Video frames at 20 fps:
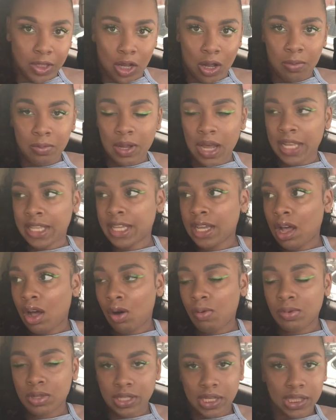I think I
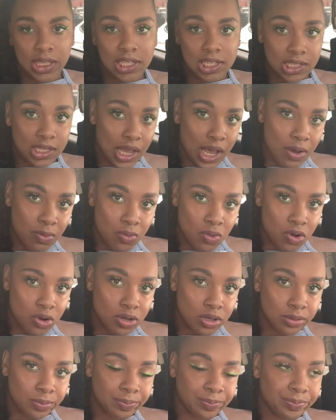almost hit the
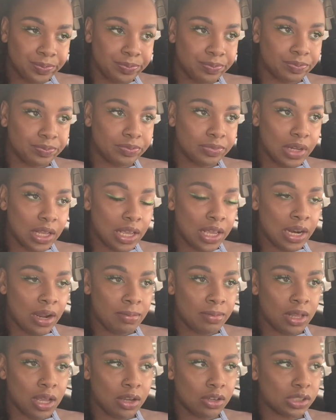sidewalk. And
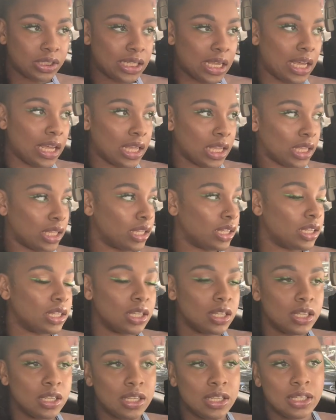I'm like, dang.
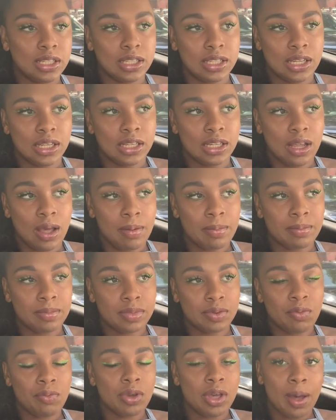And then
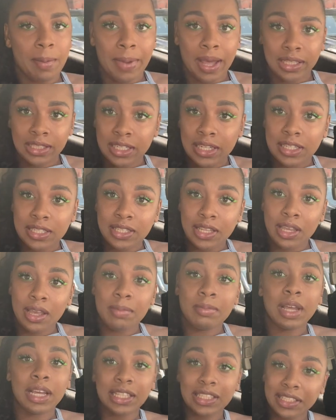we got back to the site.
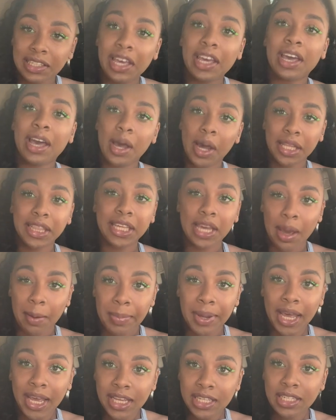I'm like, yeah, I think I
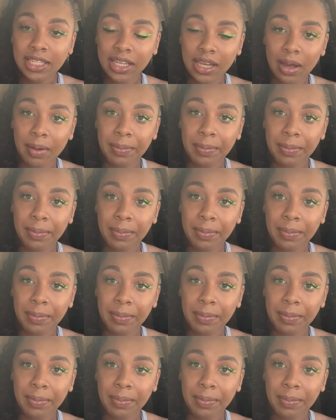passed.